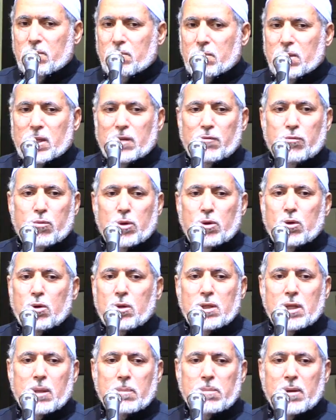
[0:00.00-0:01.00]
But if we
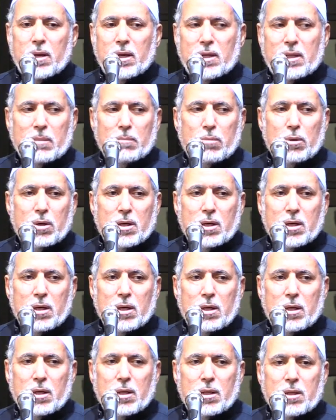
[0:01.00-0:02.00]
don't apply the book,
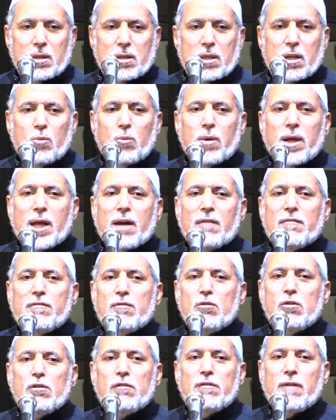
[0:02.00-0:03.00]
then we
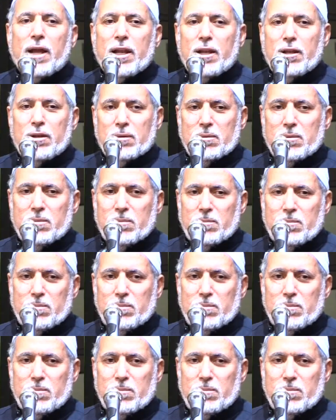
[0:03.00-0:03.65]
have no value.